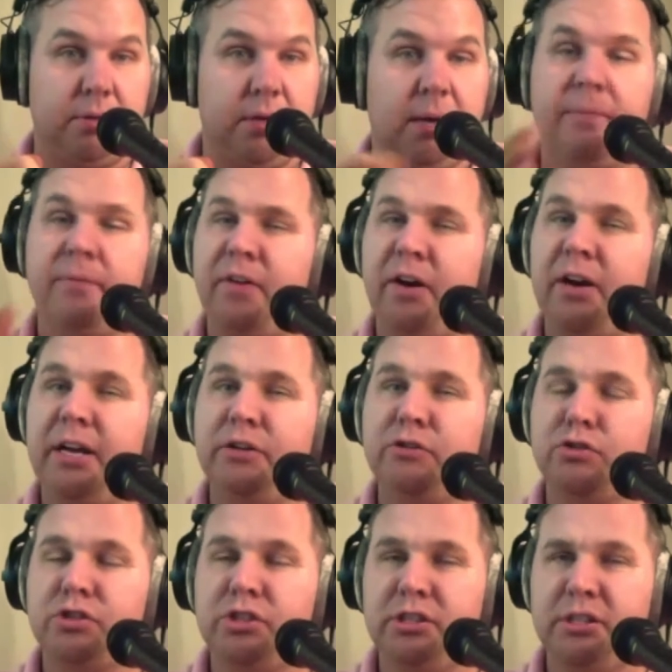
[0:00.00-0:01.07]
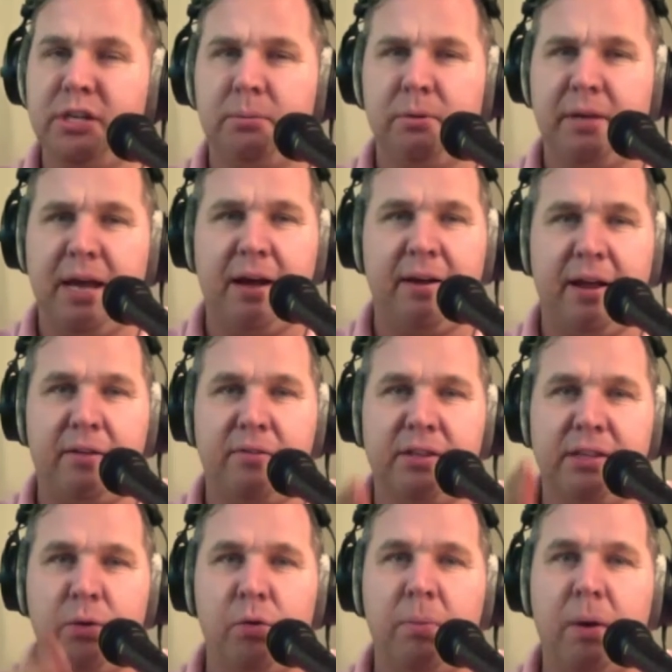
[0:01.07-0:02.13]
A very interesting double count out that
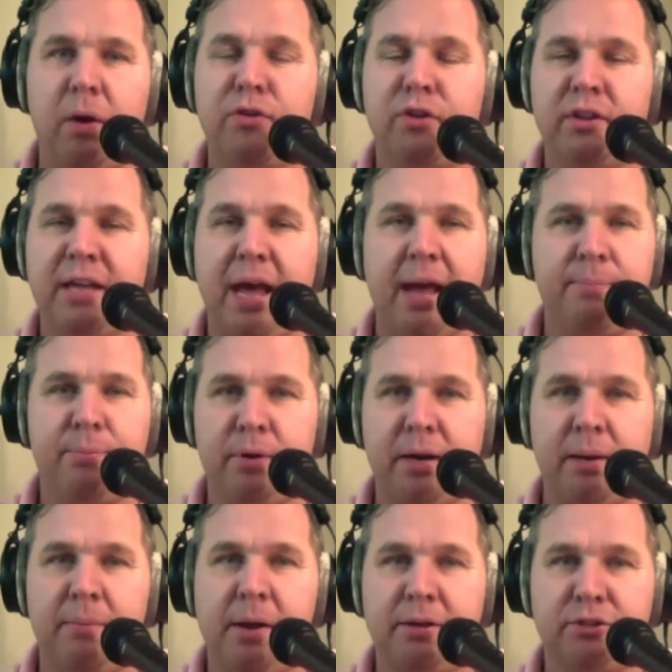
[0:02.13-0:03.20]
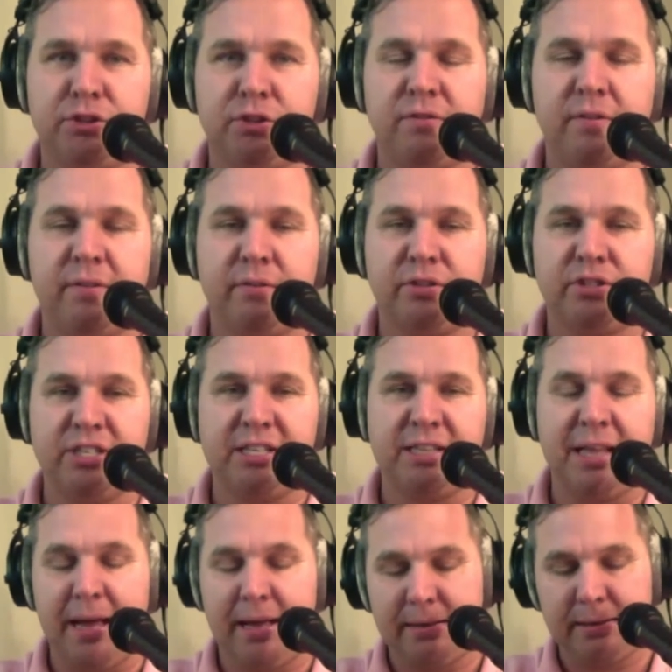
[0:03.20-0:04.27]
they were both on the apron. I'm not sure if I've ever seen
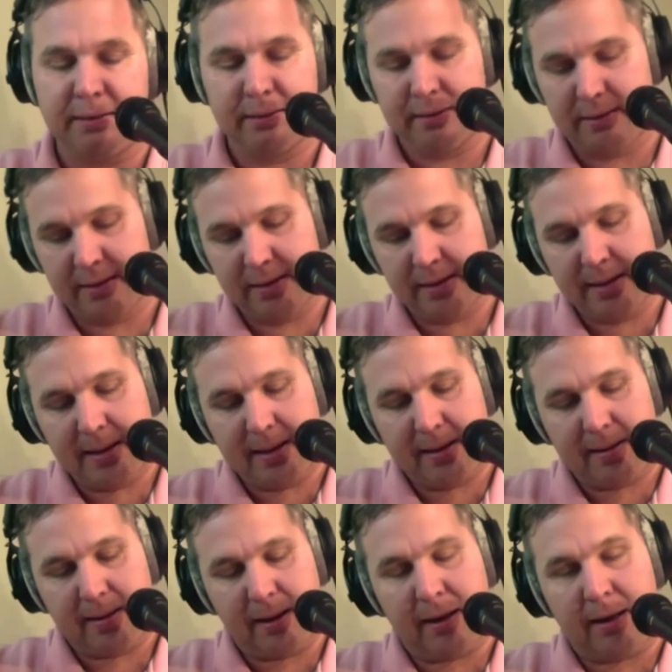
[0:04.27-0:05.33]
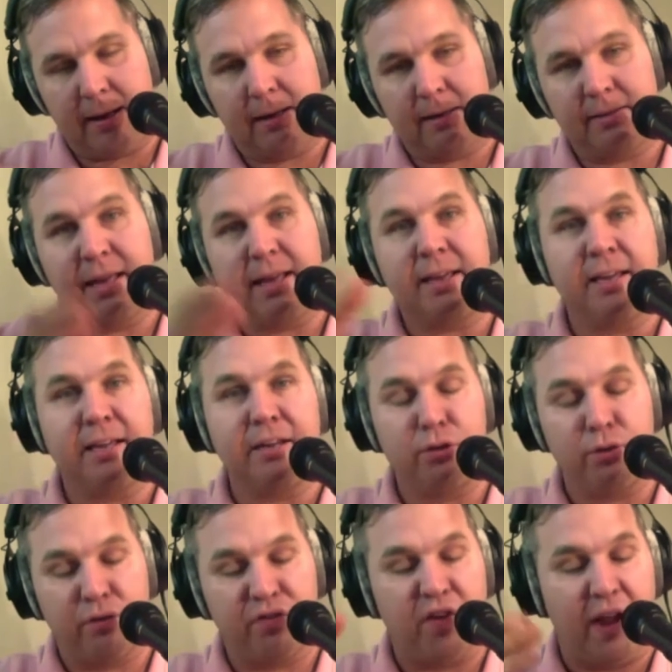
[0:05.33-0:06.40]
that. They get
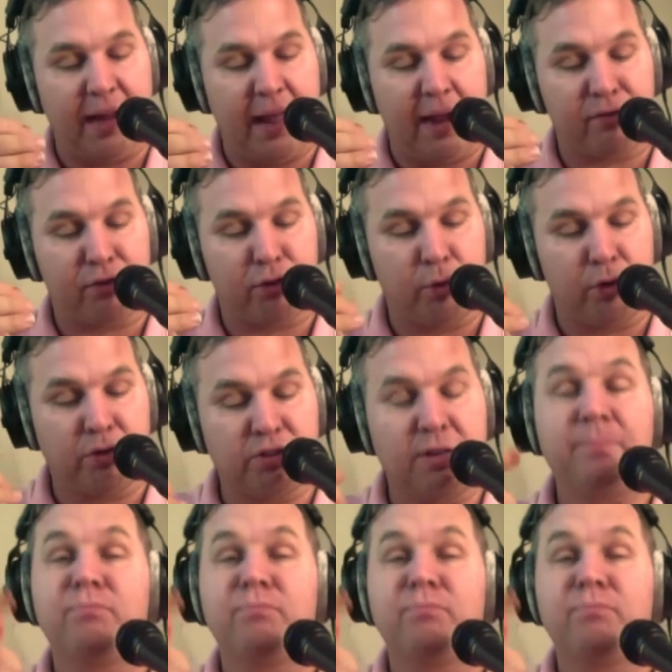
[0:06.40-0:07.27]
into a fight afterwards.